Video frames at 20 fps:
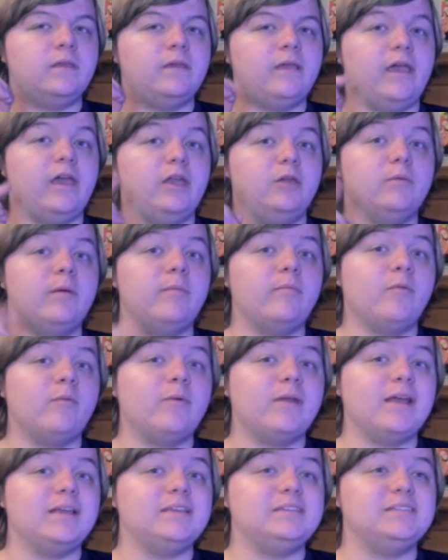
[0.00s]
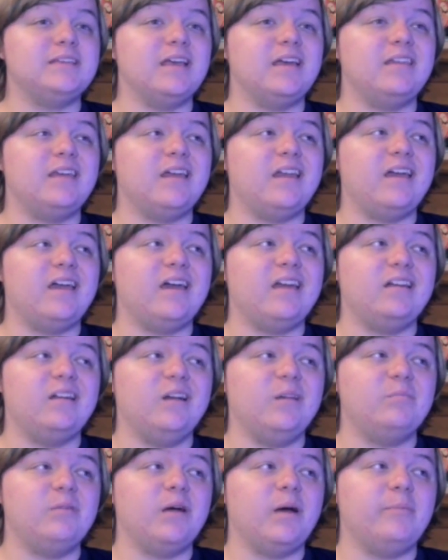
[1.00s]
And remember when I said that I had an
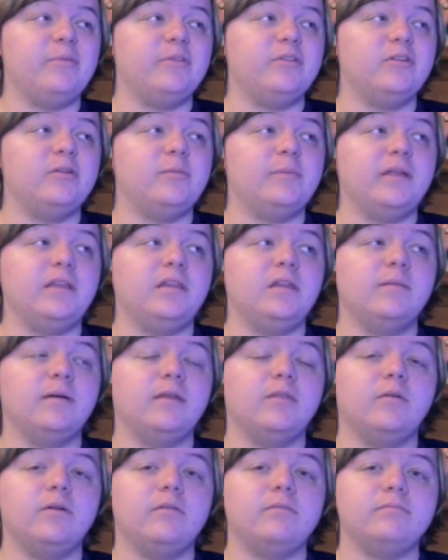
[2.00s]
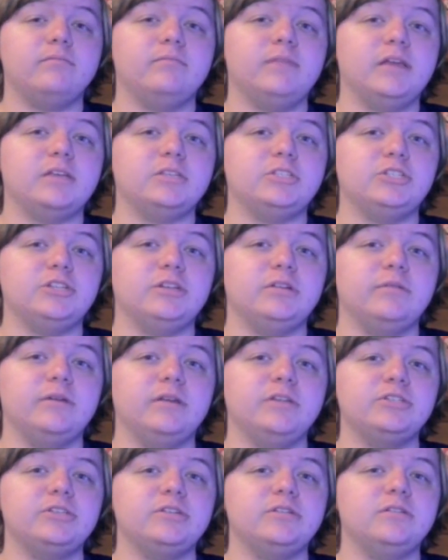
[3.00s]
unpopular opinion about the one from Next
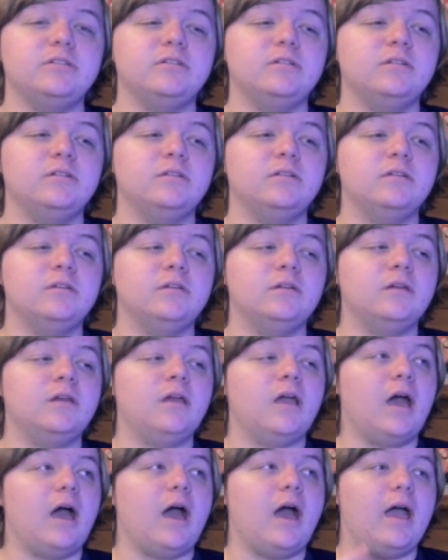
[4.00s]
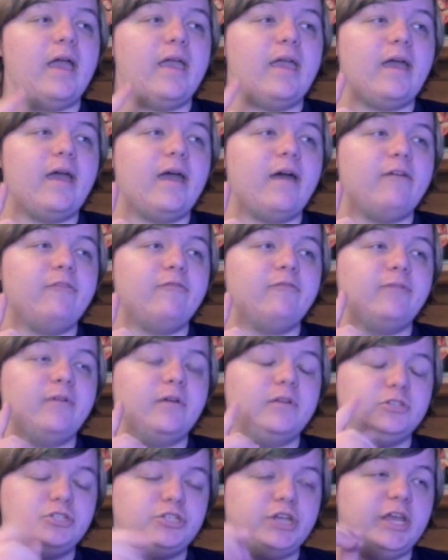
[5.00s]
Generation? I have
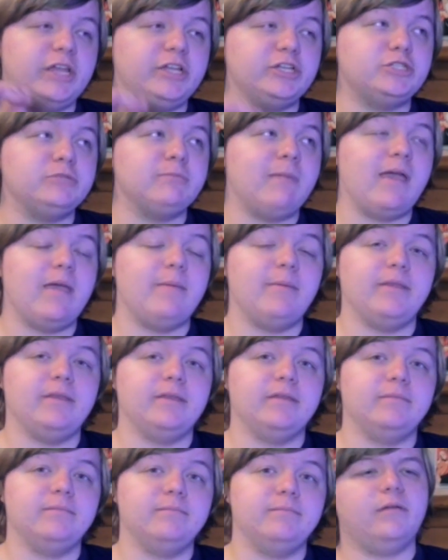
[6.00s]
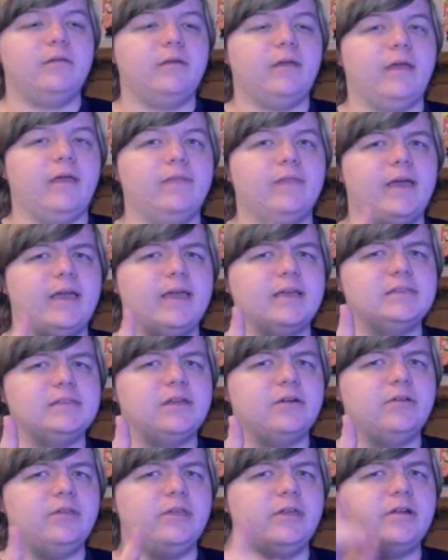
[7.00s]
changed my opinion. And like I said
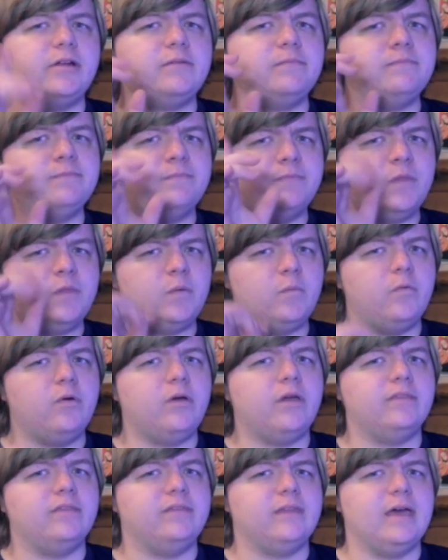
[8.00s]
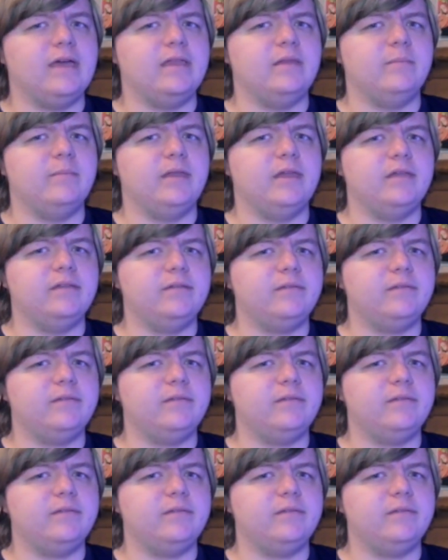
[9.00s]
earlier, we'll get to that in a minute.